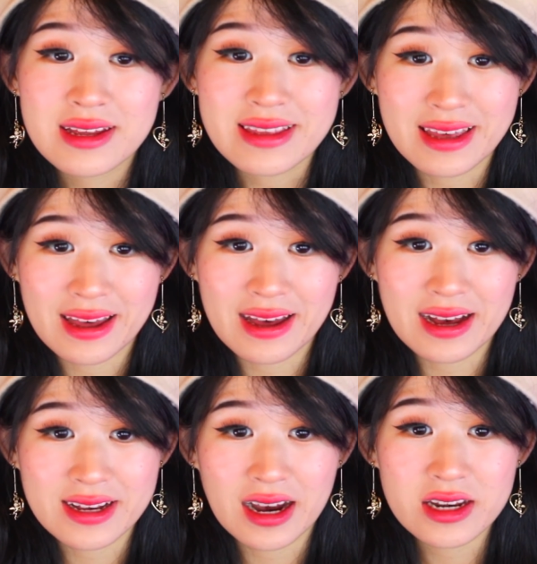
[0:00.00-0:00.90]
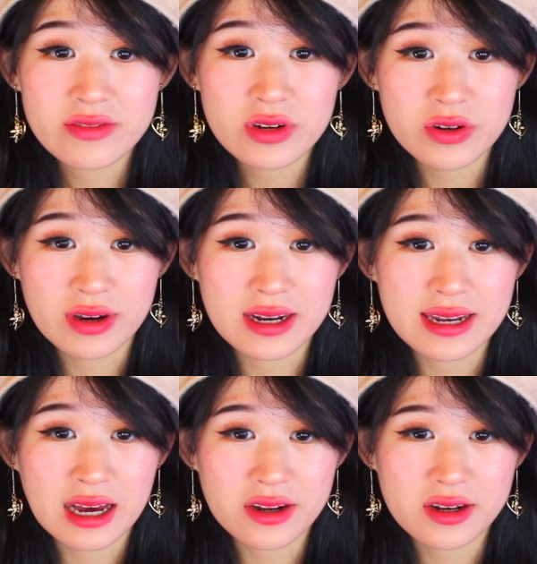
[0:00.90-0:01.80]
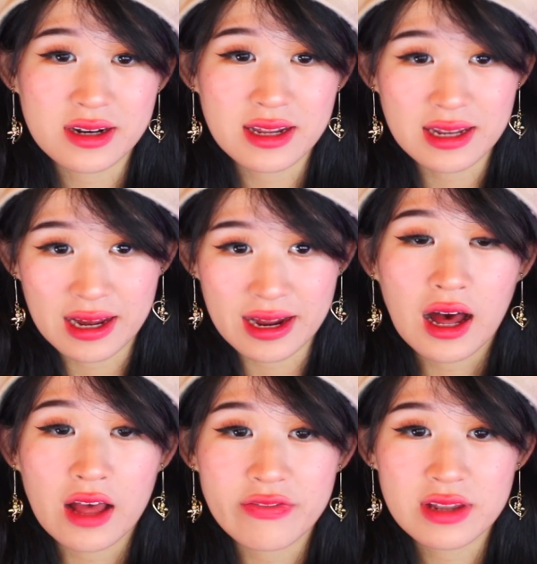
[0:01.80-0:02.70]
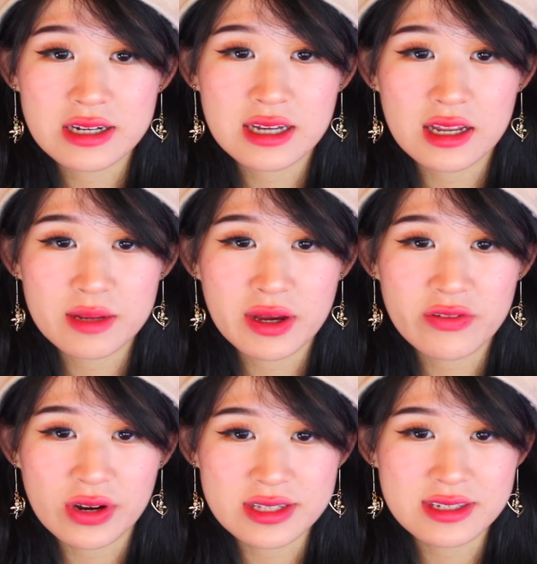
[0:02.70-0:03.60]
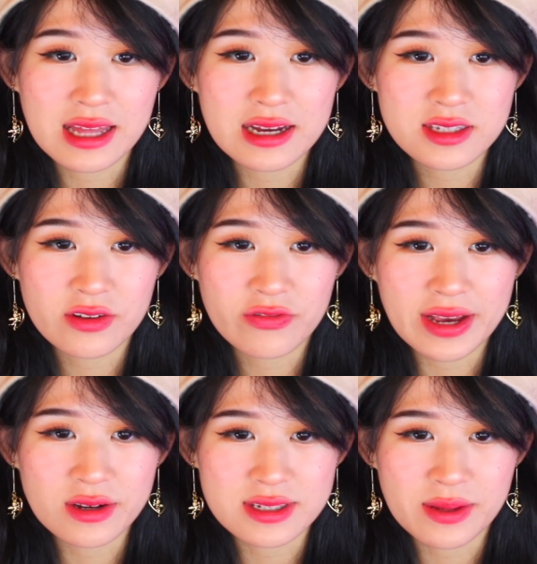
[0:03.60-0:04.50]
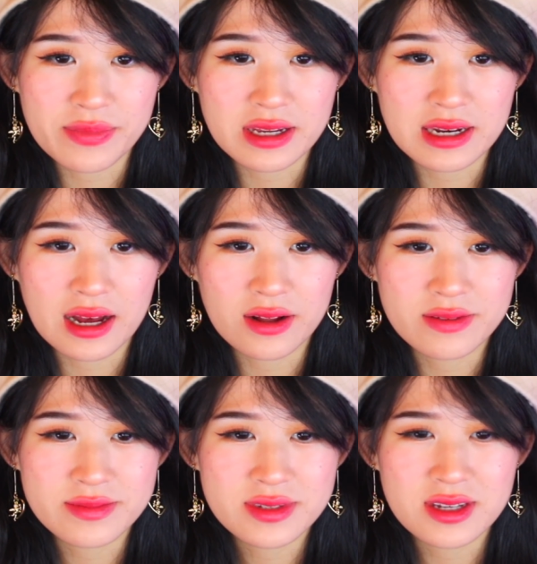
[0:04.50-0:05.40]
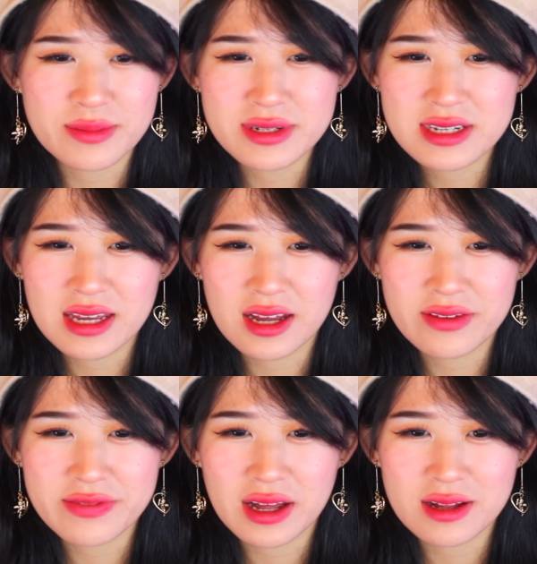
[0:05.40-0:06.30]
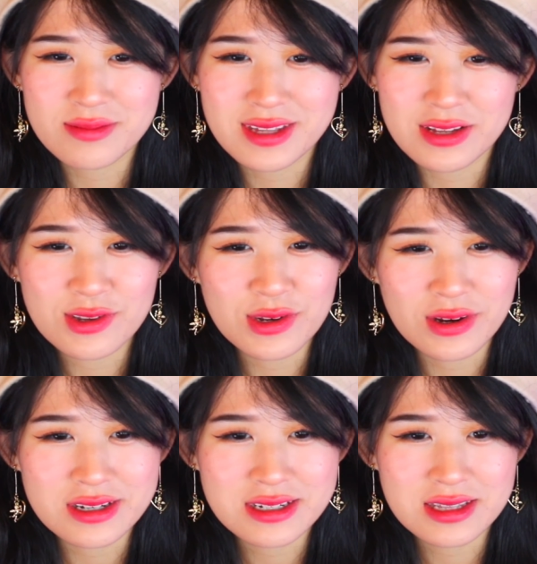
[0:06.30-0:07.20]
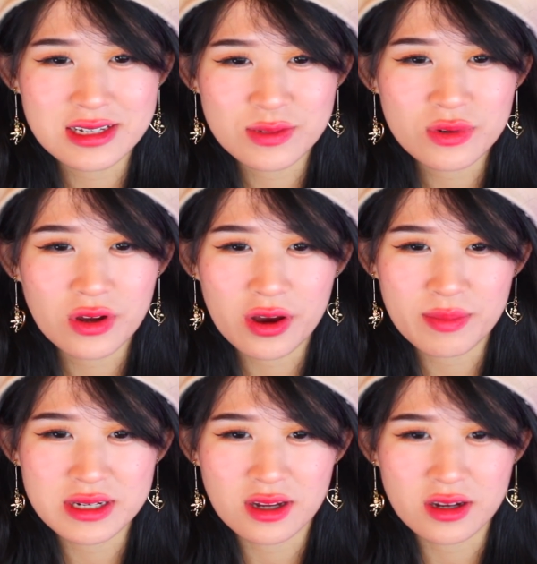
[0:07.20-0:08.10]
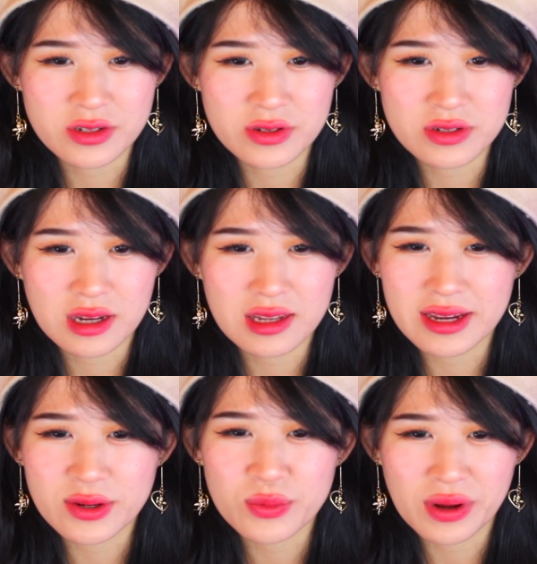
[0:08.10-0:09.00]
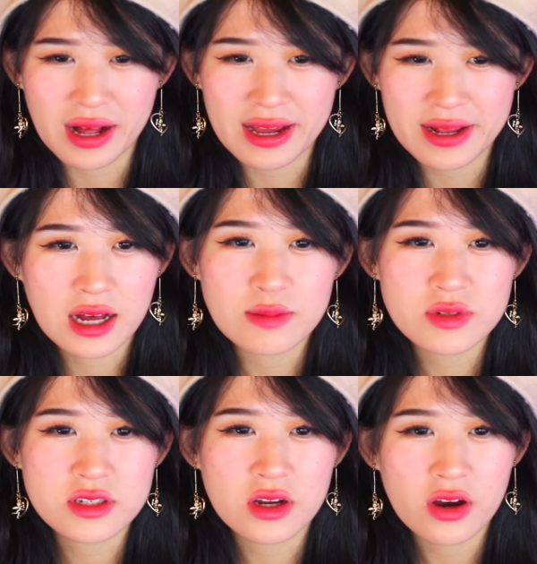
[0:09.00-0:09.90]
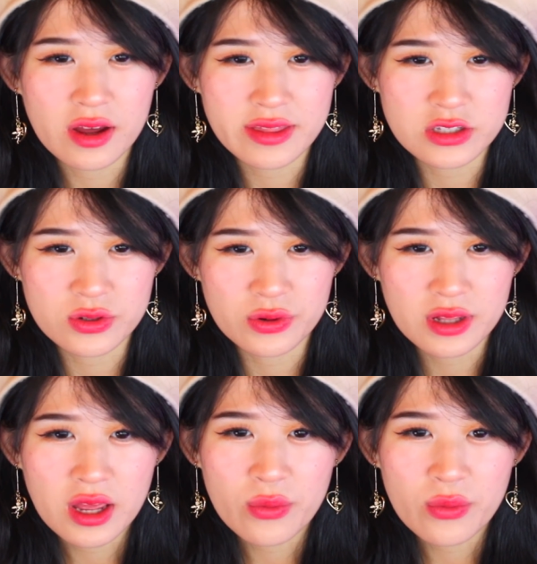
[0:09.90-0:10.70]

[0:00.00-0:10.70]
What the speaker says: Yeah, I kind of regret it now, not gonna lie. I feel like telling my friends that it's a fake or something now. WTF, can you not? This would hurt my dog, dude. Like, why? I'm just hurt, that's all.